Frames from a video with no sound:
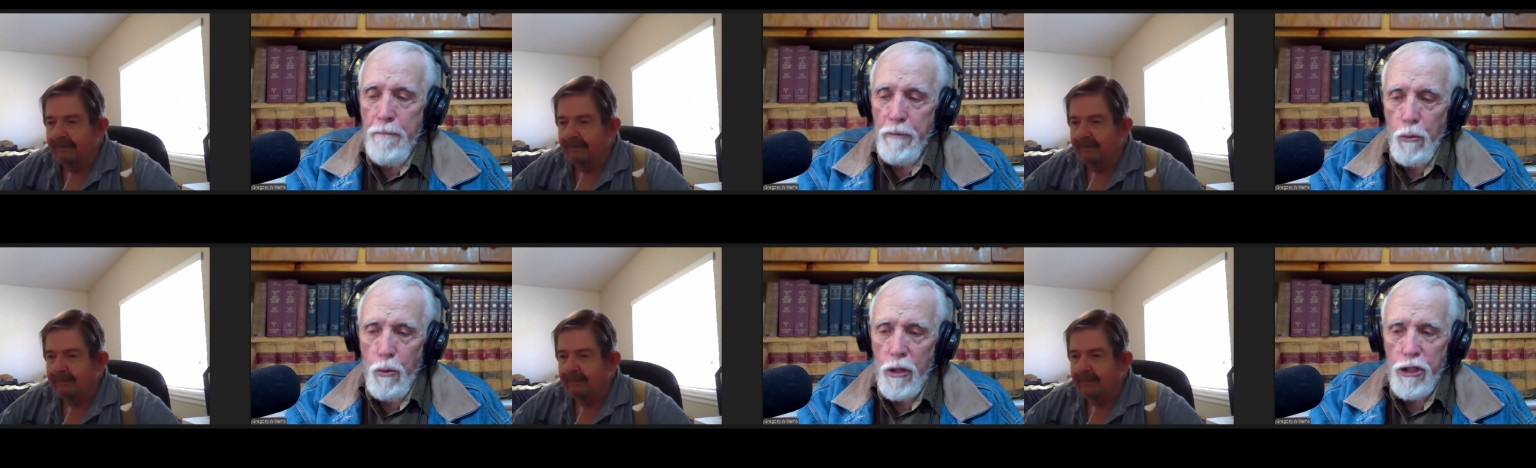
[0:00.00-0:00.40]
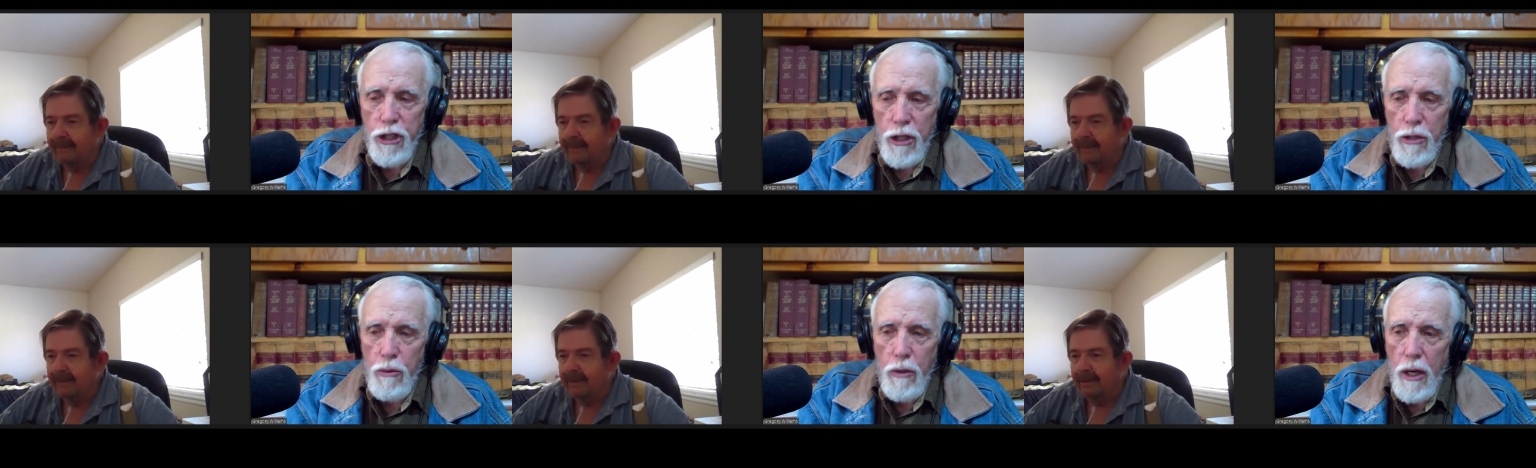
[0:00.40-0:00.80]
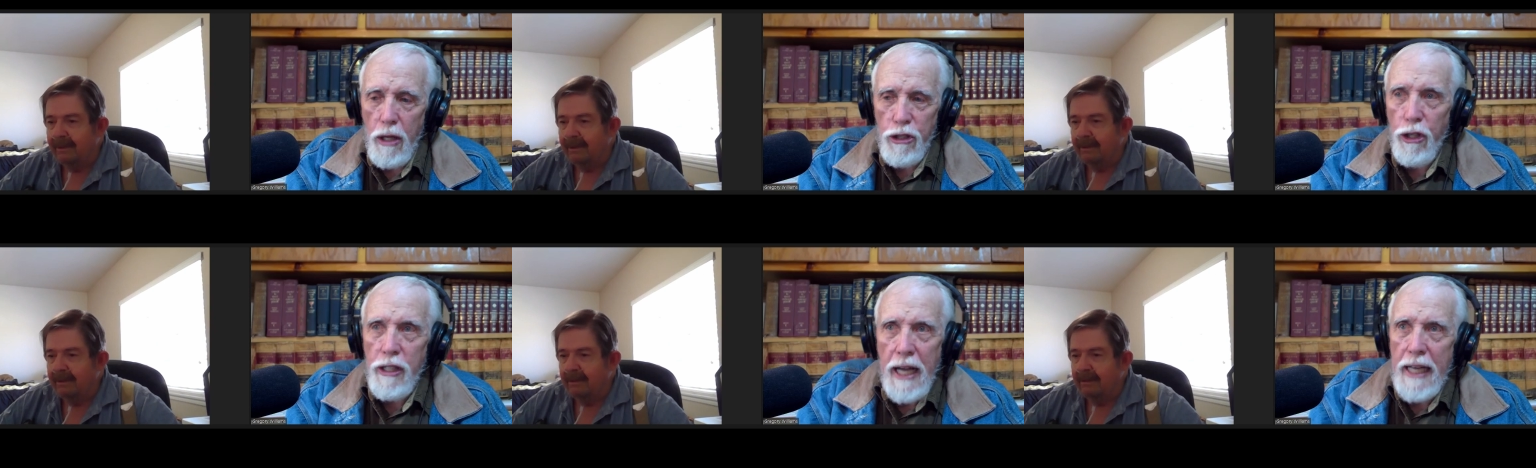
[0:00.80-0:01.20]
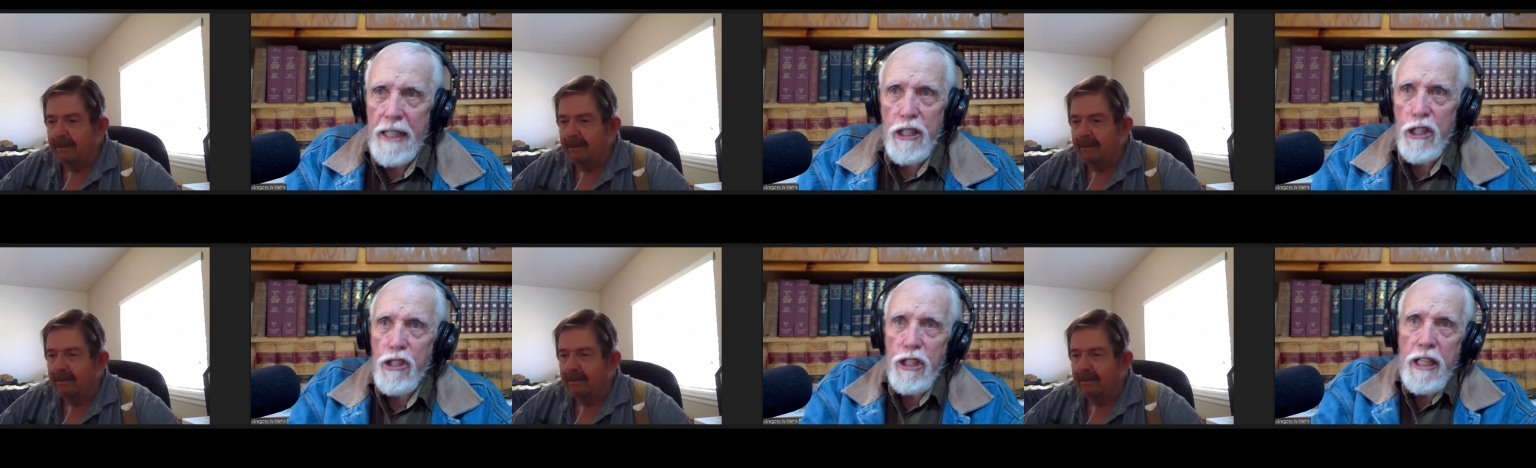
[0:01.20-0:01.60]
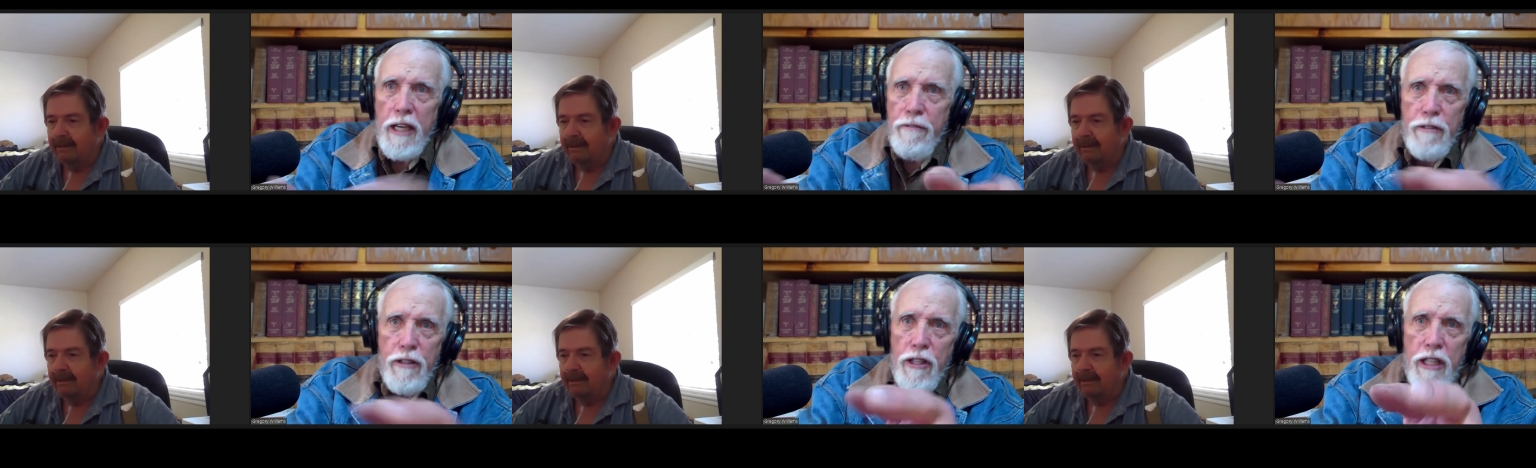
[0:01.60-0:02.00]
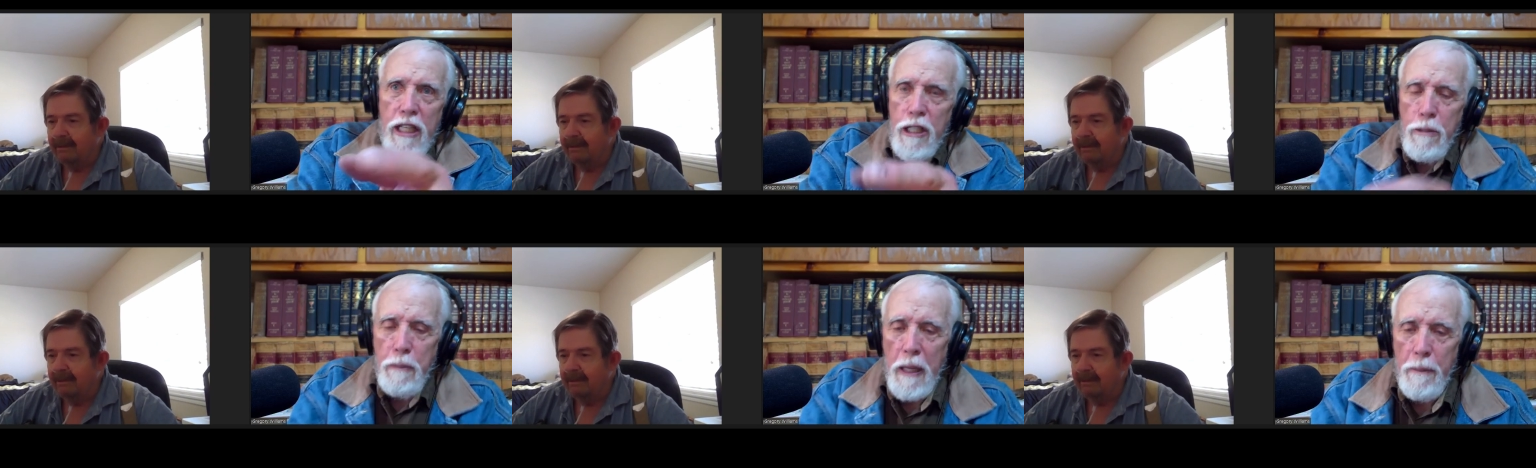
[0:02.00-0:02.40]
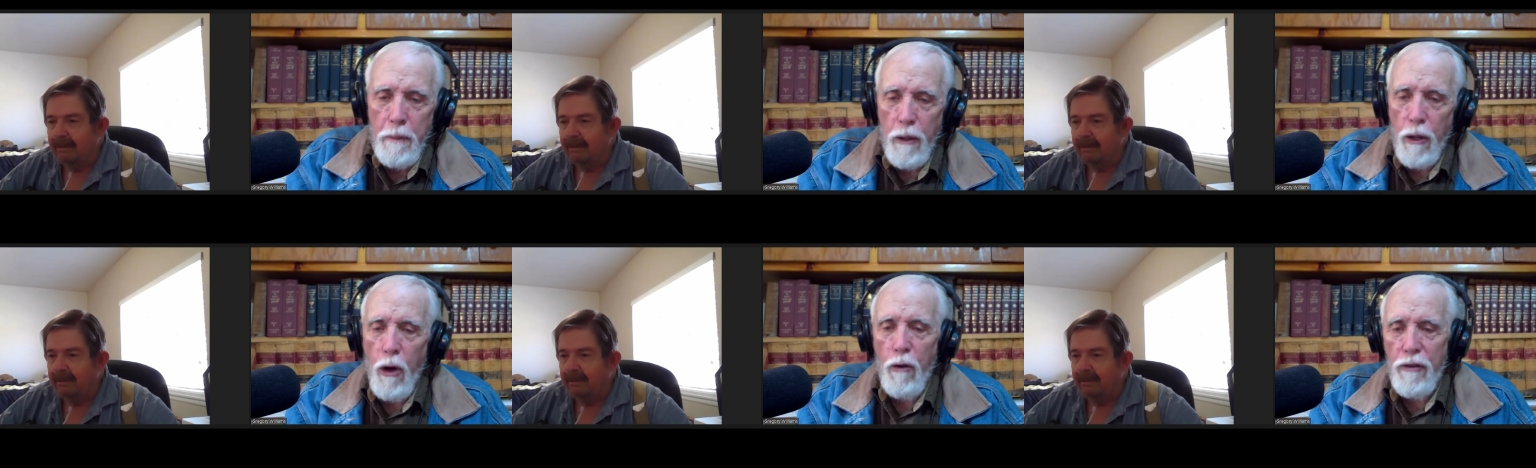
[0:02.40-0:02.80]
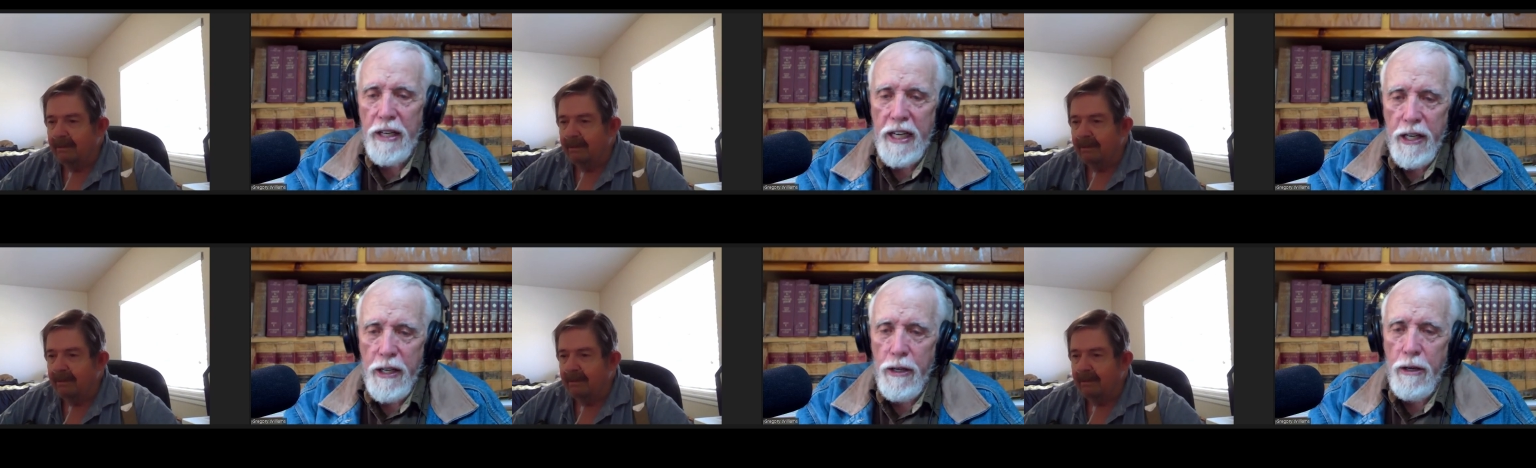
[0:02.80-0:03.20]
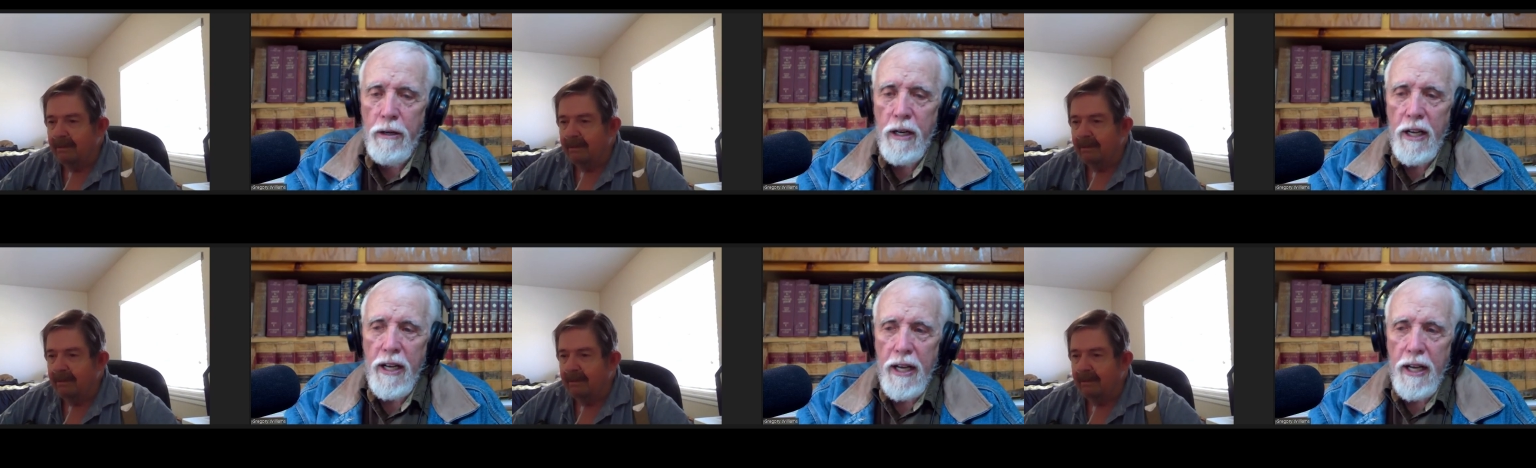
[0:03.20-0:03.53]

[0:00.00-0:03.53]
Speaker 1: well shouldn't shouldn't I just give to these people over here?